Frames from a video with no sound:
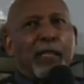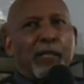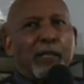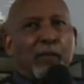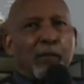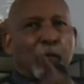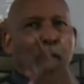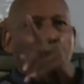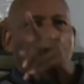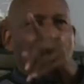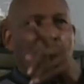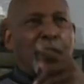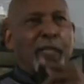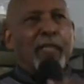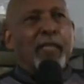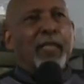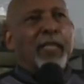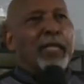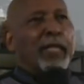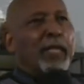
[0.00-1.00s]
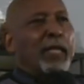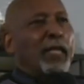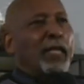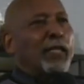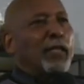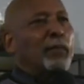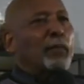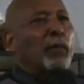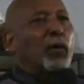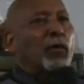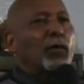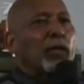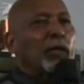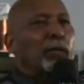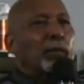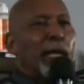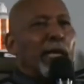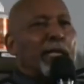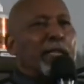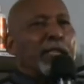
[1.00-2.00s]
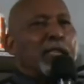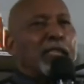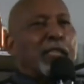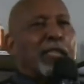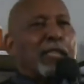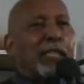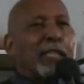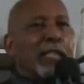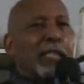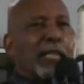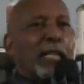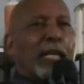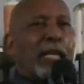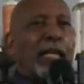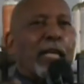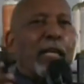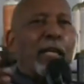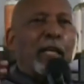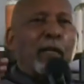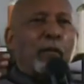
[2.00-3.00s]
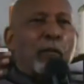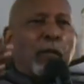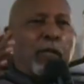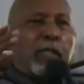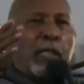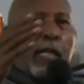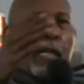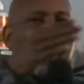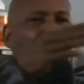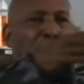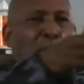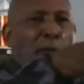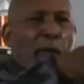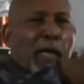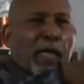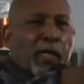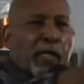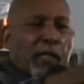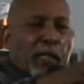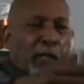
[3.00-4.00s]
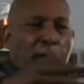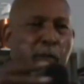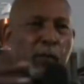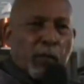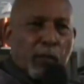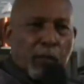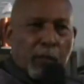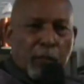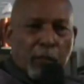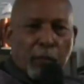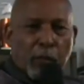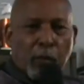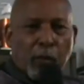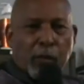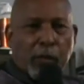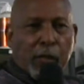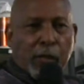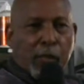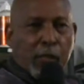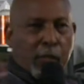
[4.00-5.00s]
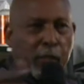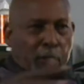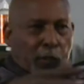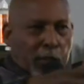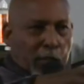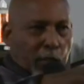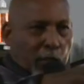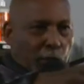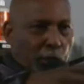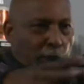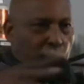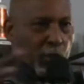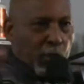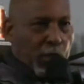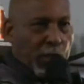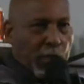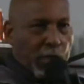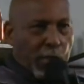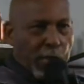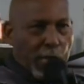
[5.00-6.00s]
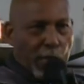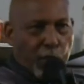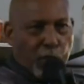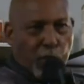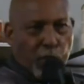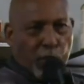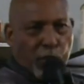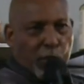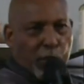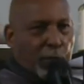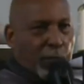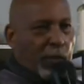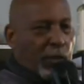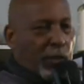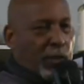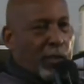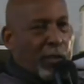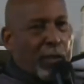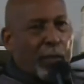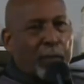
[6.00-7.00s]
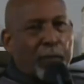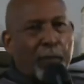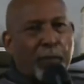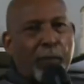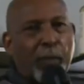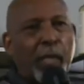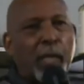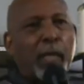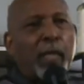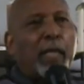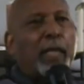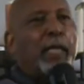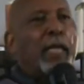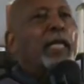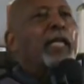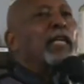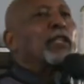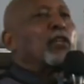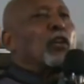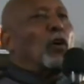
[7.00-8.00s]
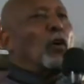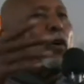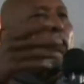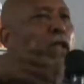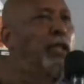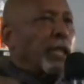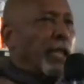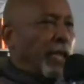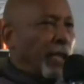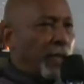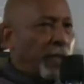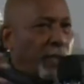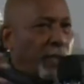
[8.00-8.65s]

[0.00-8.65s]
One. The Moaning Bench, when everybody in the community, boys and girls, get their in that church community, they get called in